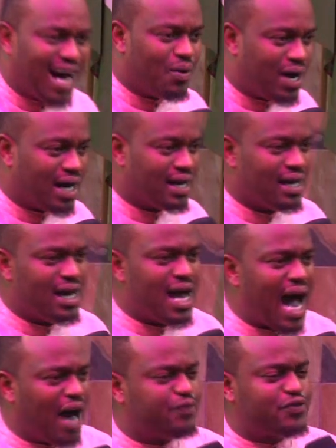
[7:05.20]
hour,
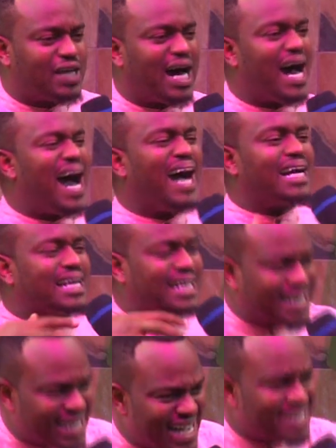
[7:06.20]
after a
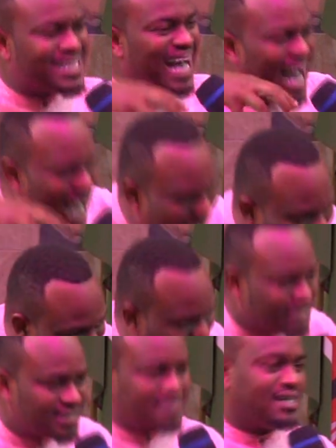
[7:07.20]
great
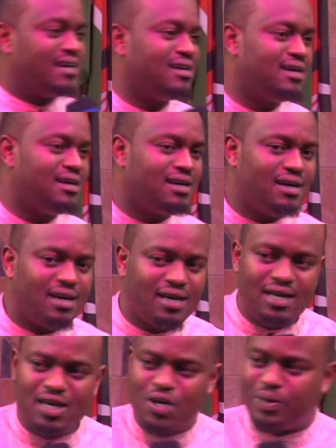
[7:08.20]
harvest,
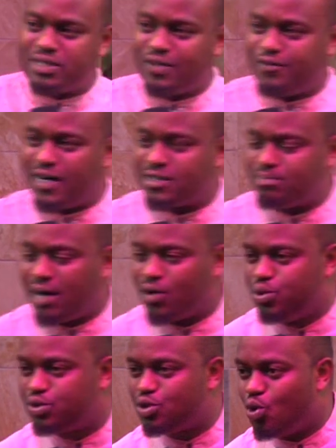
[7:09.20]
he was the first man
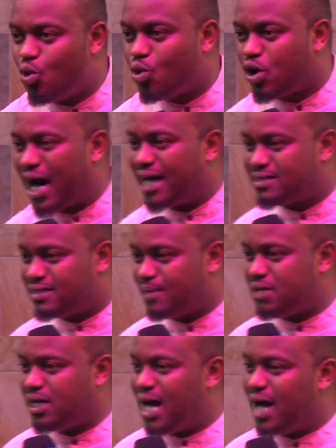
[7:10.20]
who
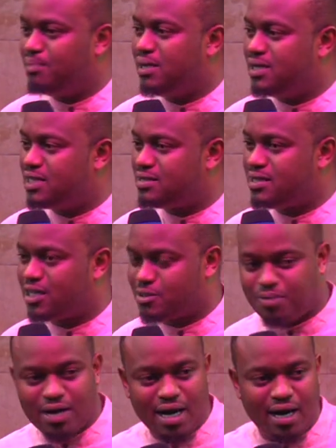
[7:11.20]
accepted and made the sinner's
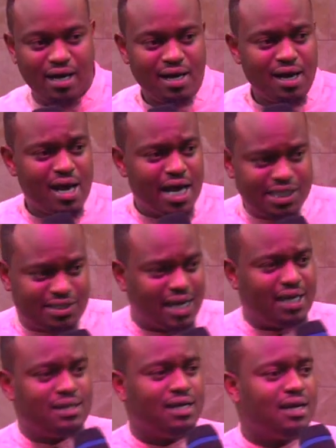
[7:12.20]
prayer. He
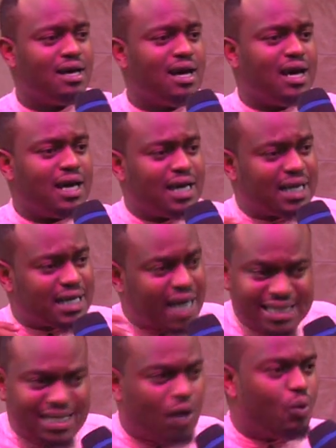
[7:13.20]
said,
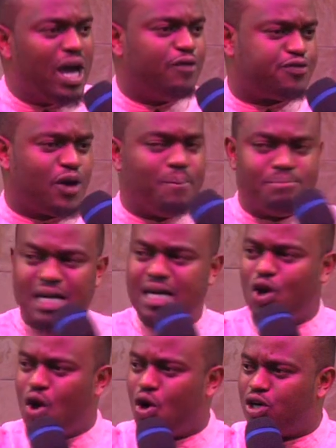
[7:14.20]
get away from me,
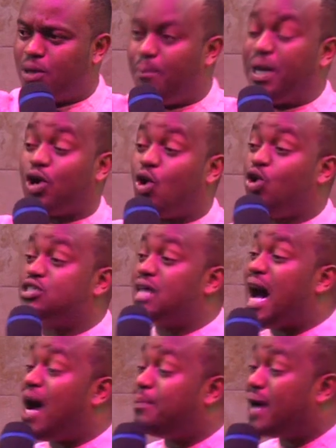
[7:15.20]
Lord, because
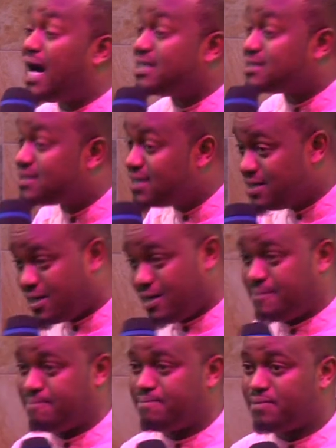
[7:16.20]
I'm a sinner.
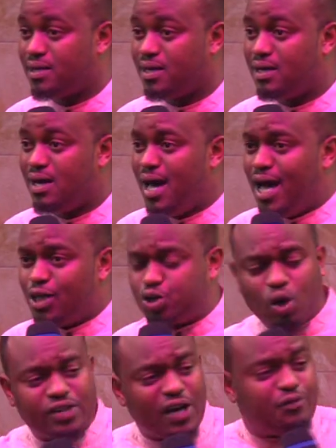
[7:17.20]

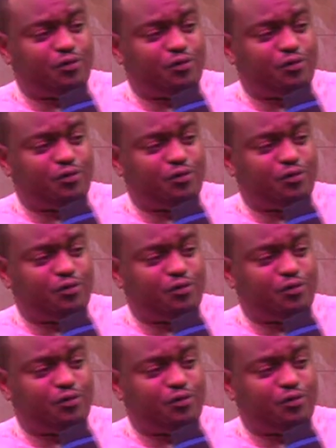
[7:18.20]
So the